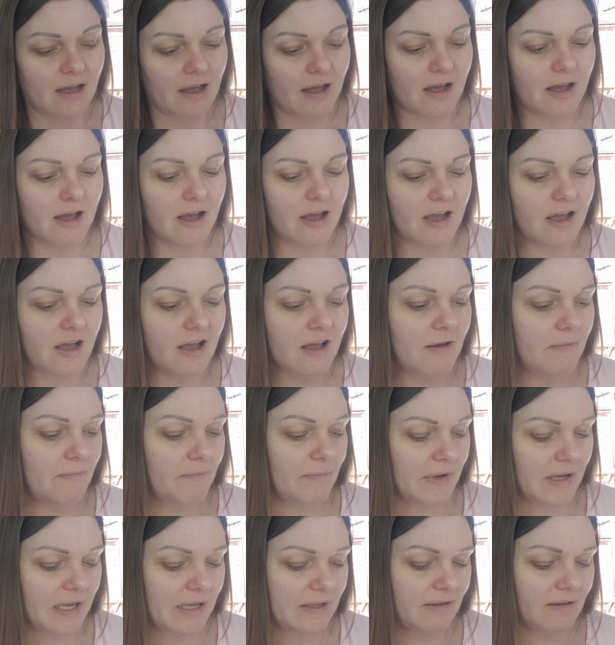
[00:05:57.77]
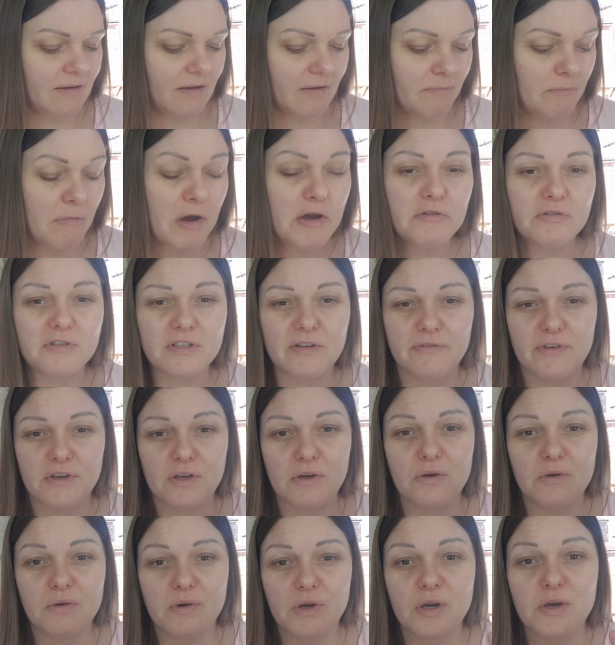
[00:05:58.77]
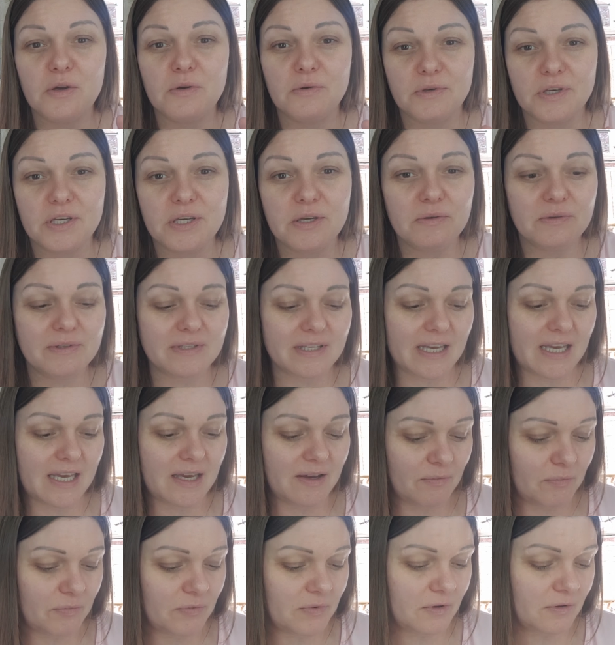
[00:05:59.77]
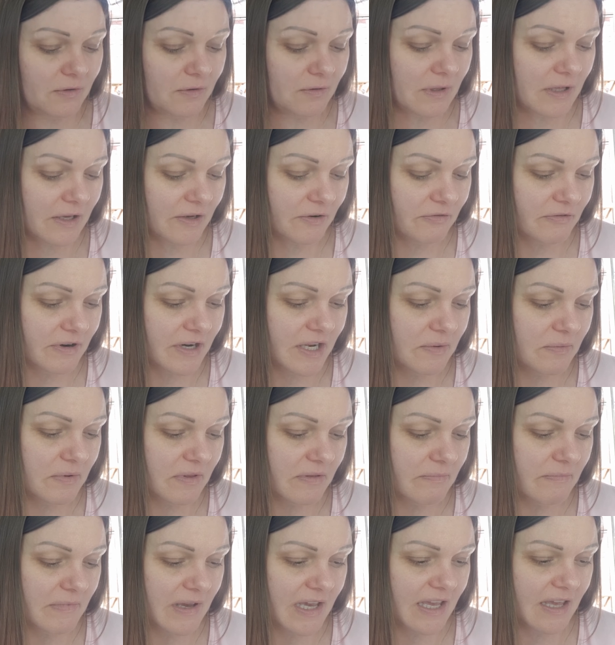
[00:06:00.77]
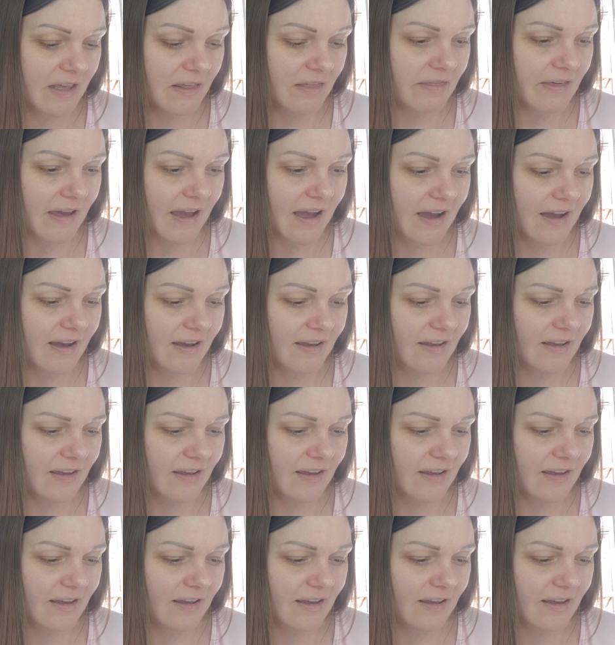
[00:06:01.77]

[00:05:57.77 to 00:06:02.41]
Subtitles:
And most of you who use it will agree with me that